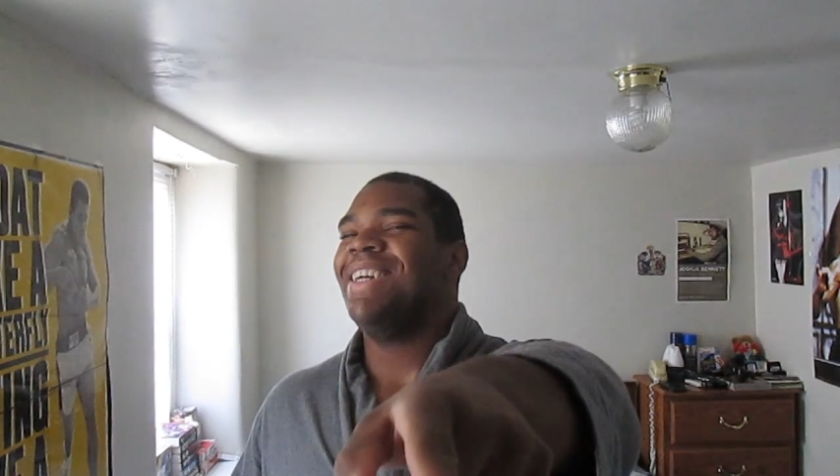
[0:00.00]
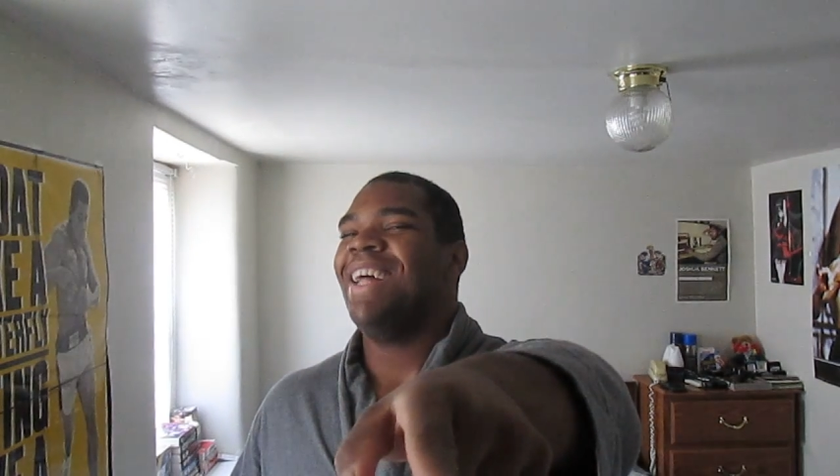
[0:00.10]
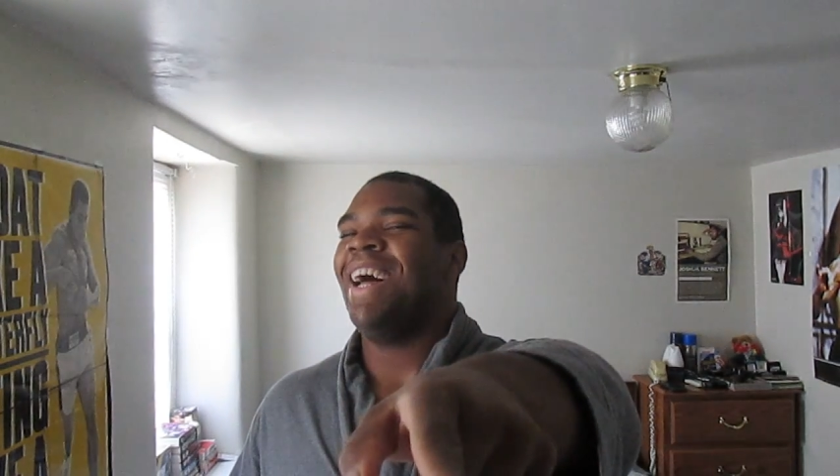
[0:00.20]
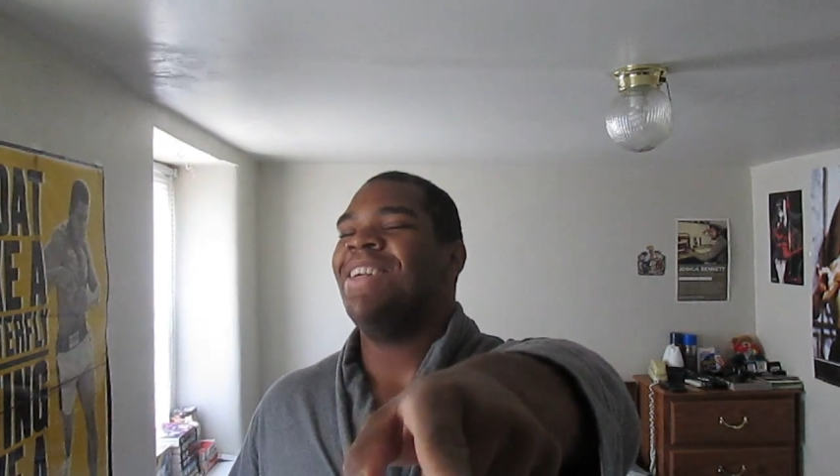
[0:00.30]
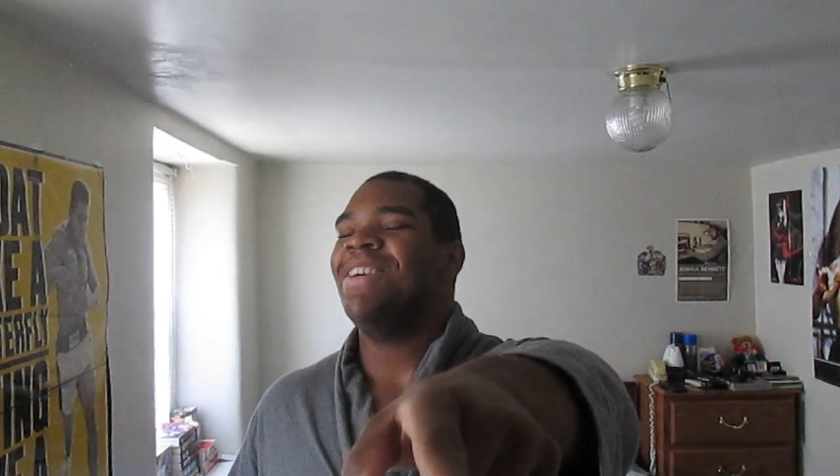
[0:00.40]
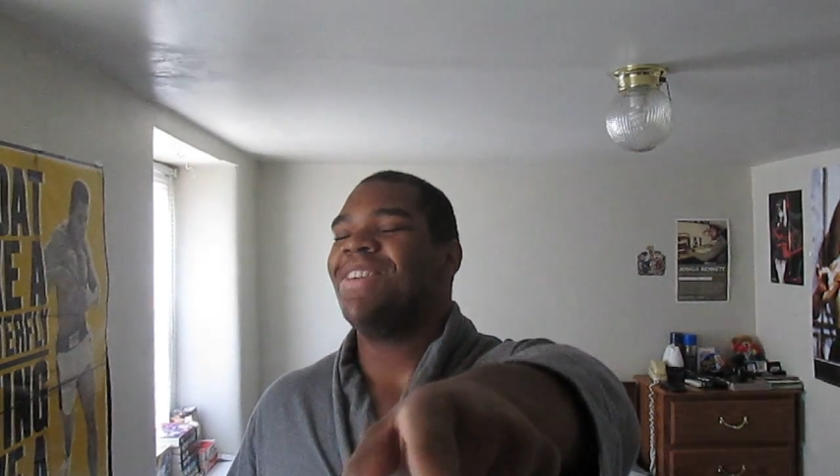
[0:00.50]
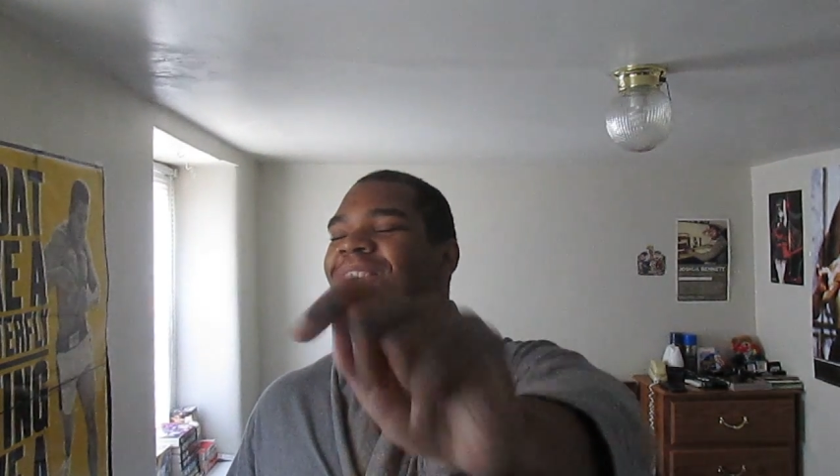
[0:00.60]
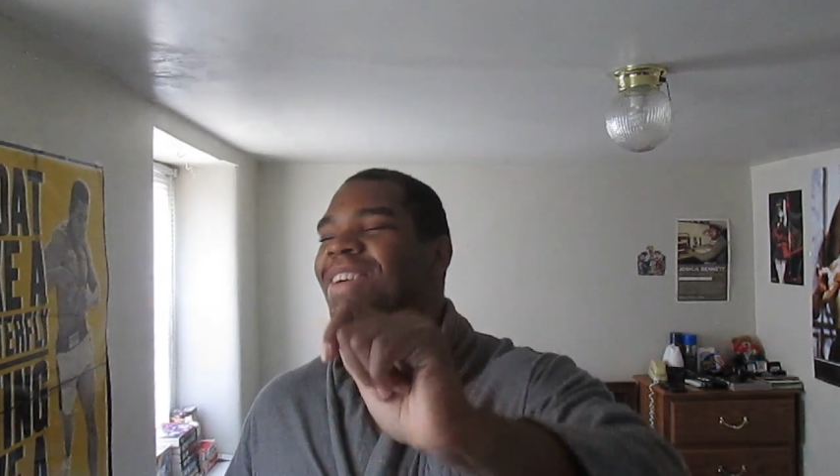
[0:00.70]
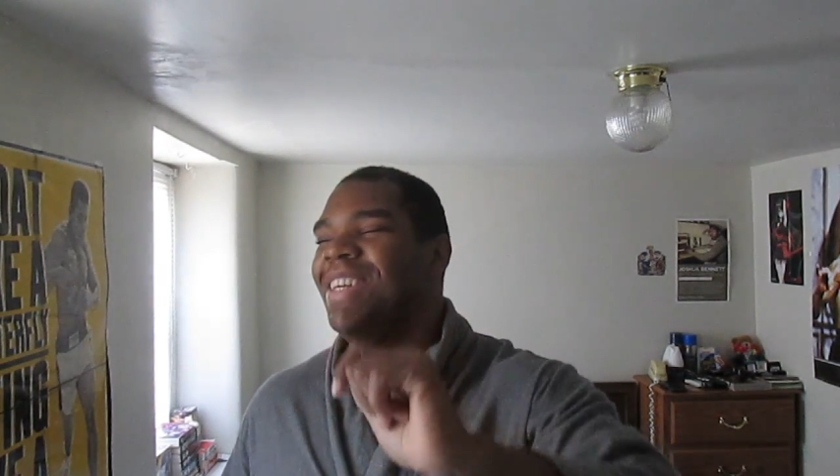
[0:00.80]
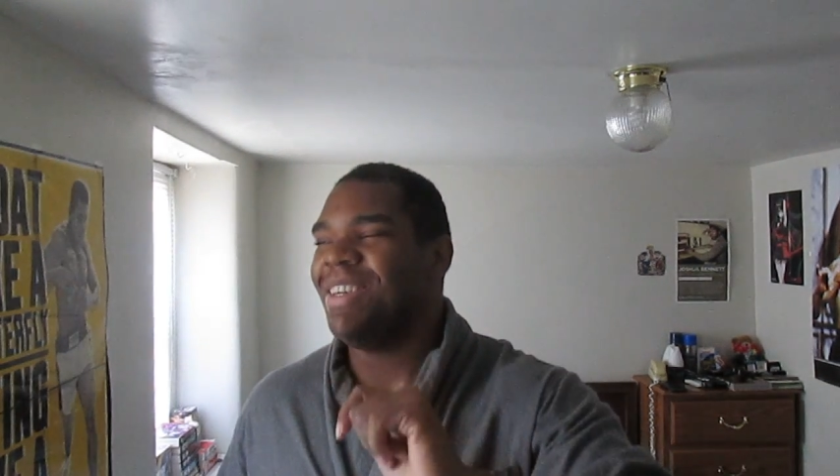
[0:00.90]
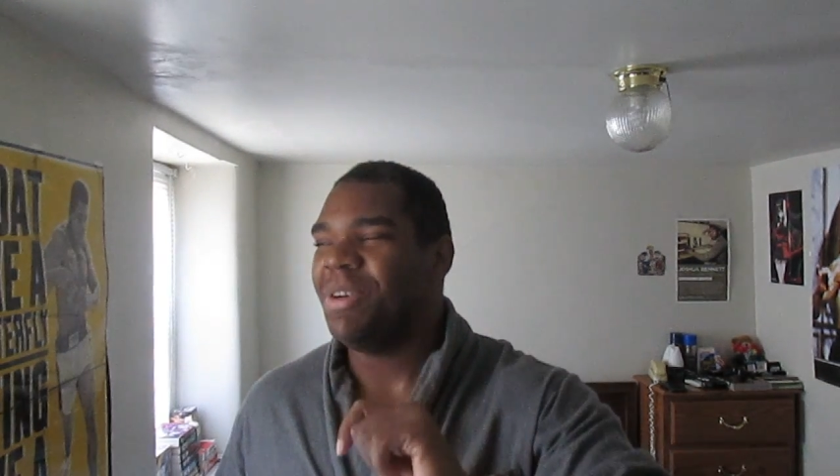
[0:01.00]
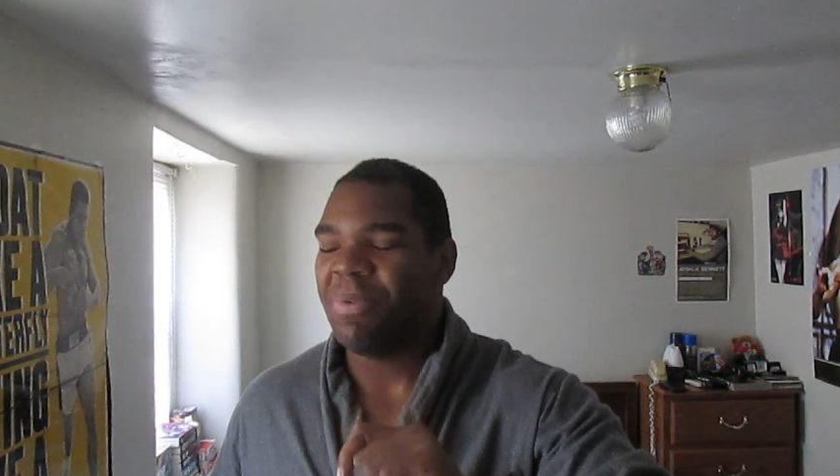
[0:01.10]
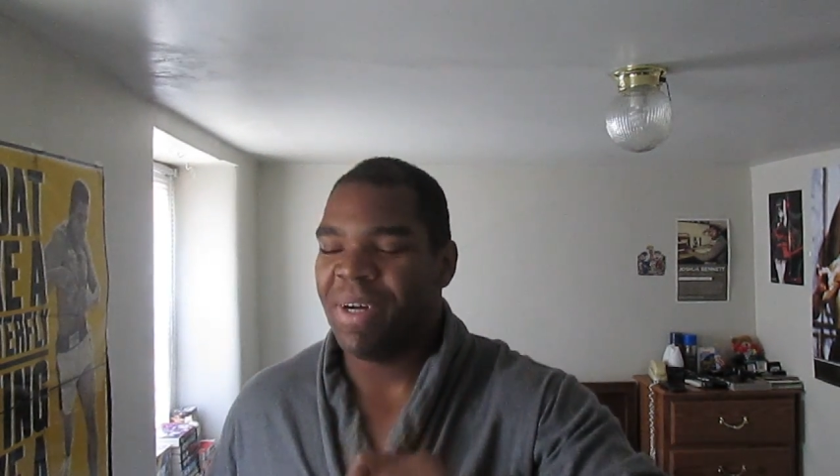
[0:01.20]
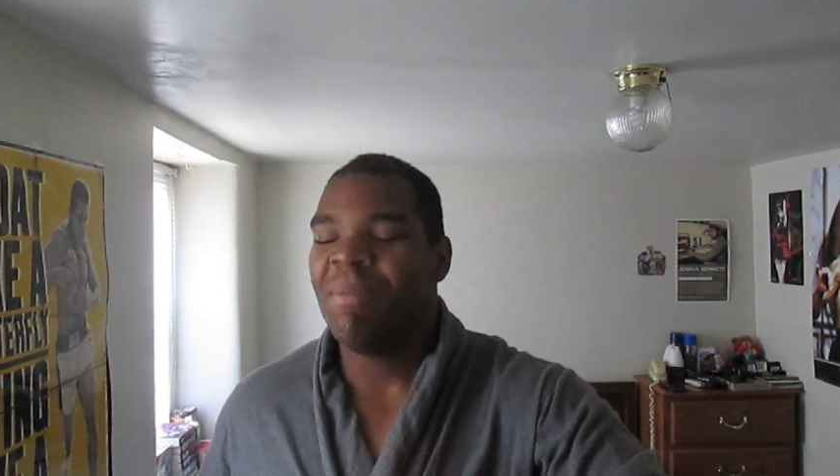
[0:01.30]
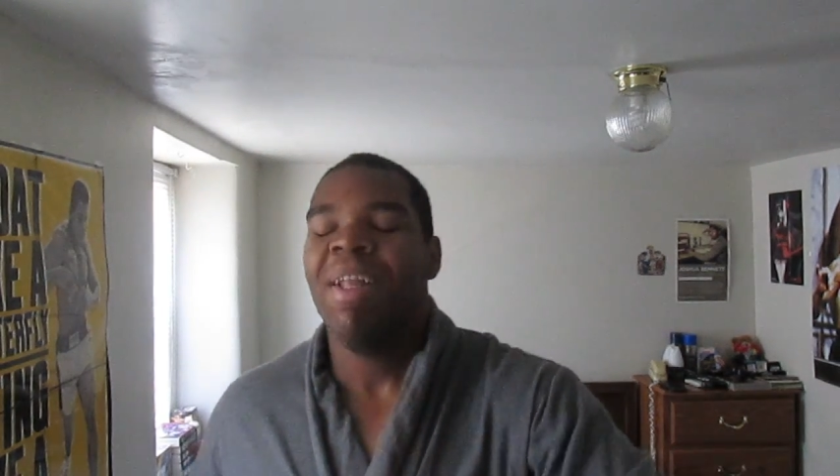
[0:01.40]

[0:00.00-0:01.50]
I know it's corny. Oh well.